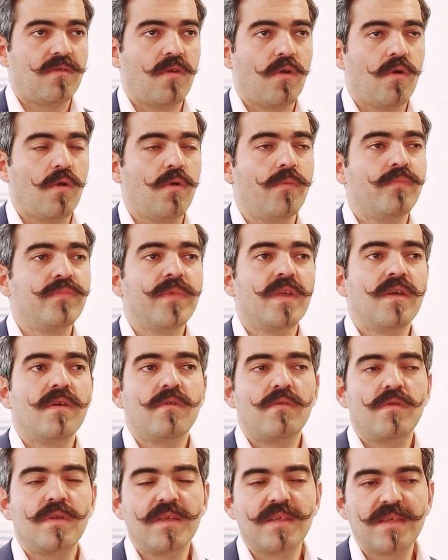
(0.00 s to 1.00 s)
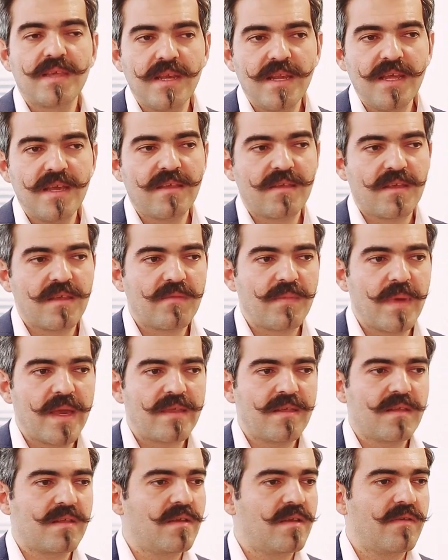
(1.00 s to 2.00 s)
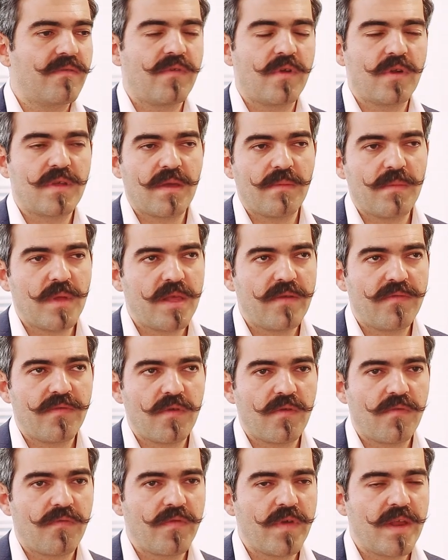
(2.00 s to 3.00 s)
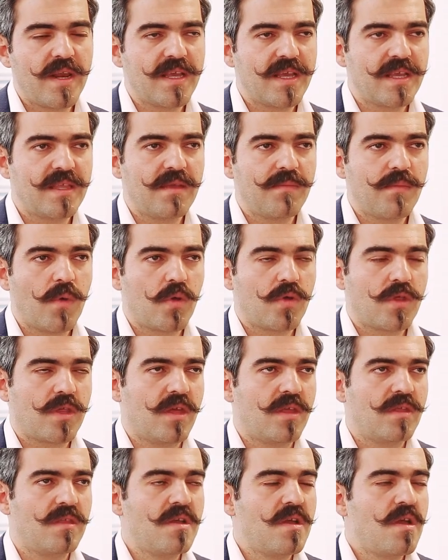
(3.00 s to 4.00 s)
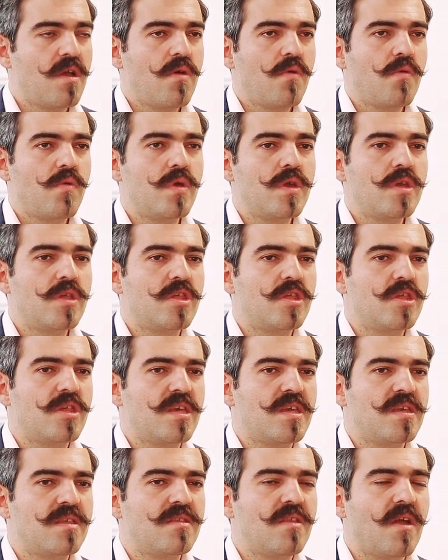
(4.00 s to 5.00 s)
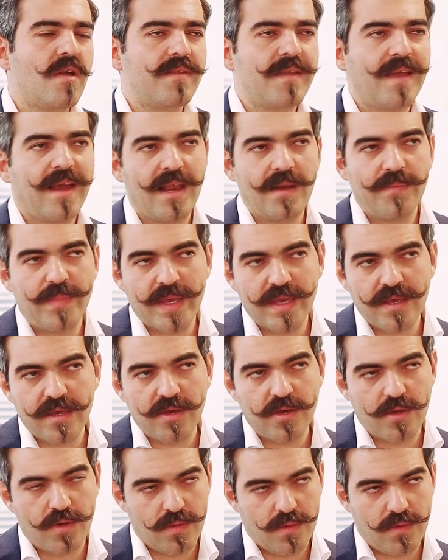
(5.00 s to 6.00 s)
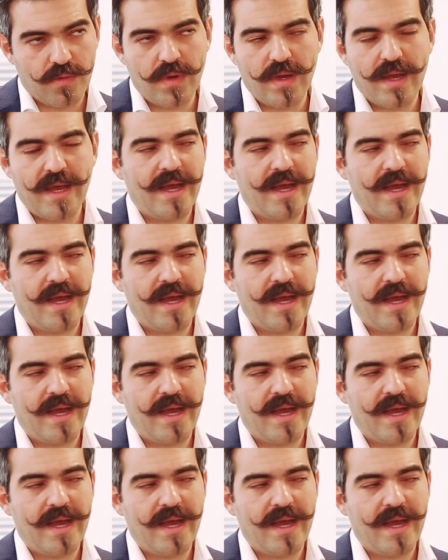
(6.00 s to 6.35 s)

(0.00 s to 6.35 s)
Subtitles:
So resilience is basically, for example, if you're feeling an emotion which is not helping you